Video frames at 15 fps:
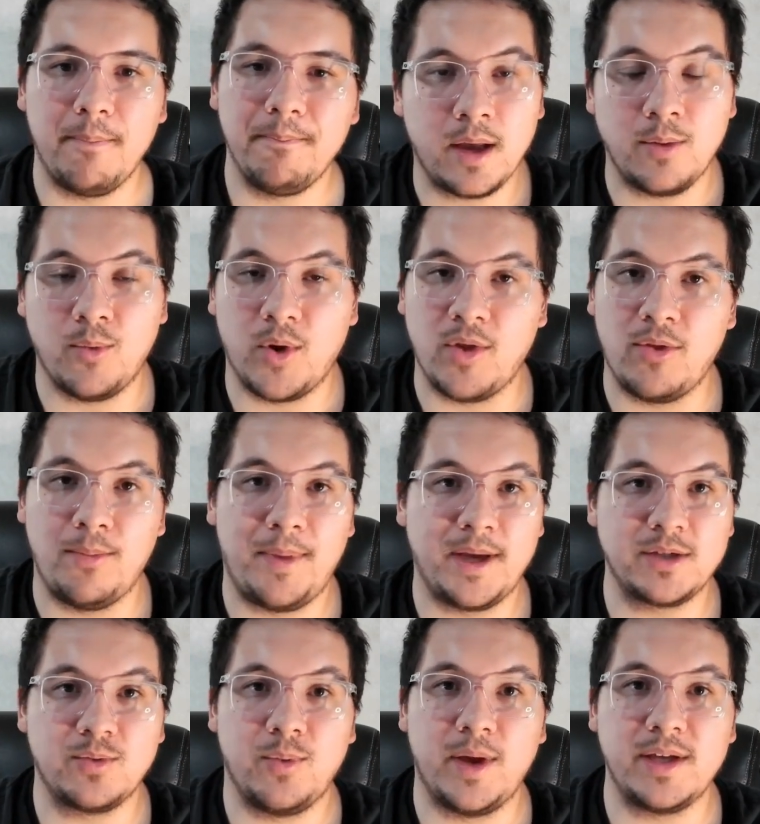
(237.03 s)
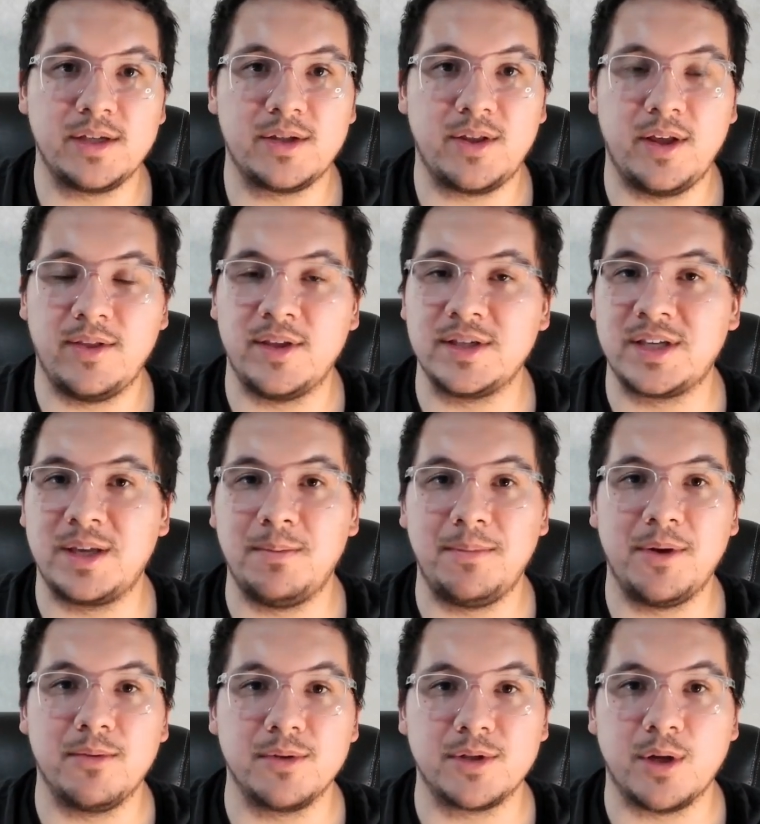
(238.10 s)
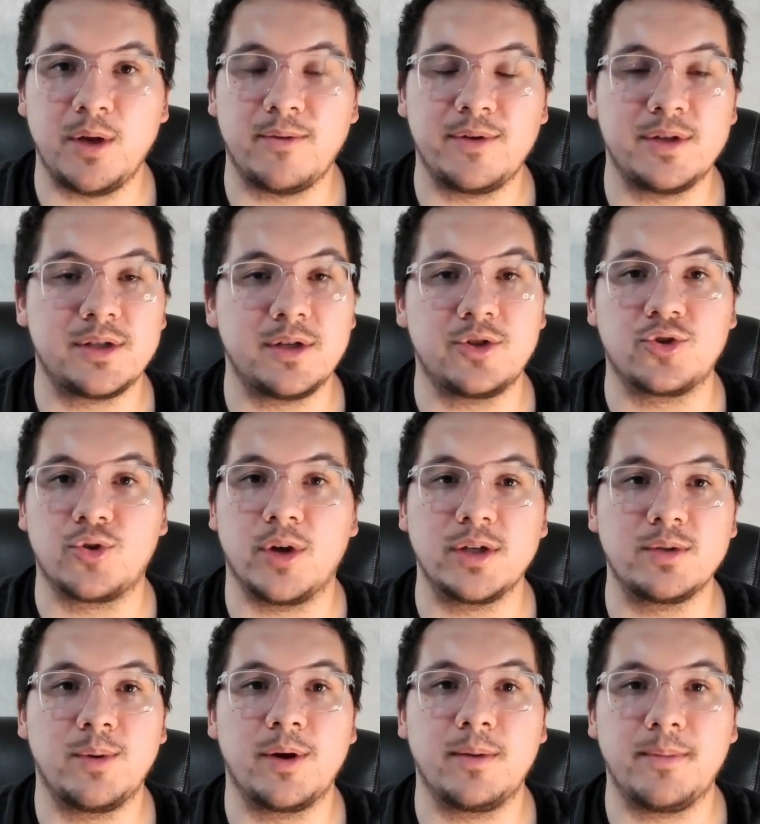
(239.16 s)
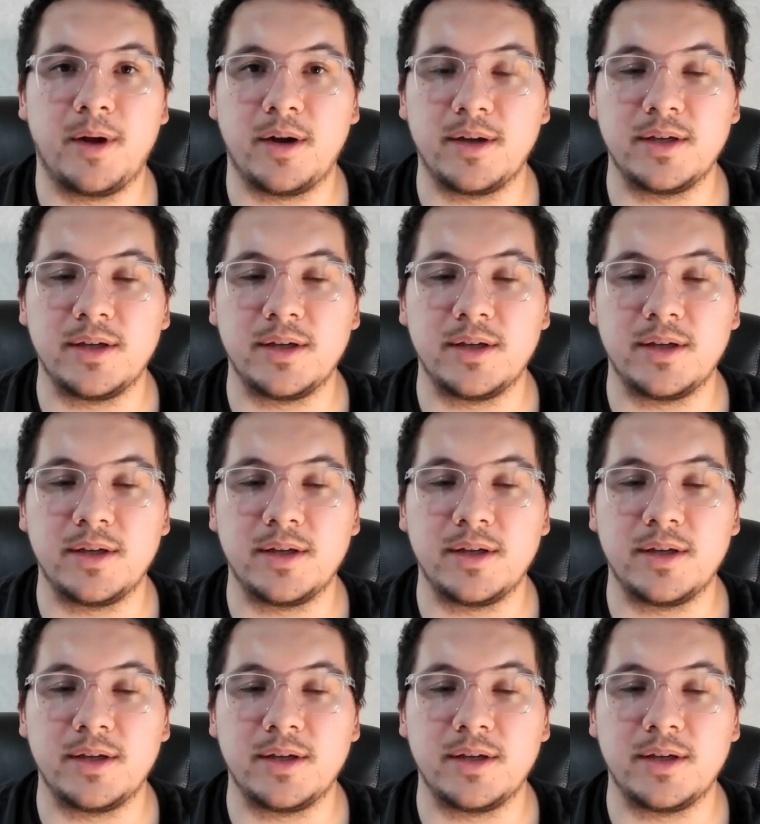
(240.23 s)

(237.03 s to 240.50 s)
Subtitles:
One of the best ways that this can be resolved is to trust what your body is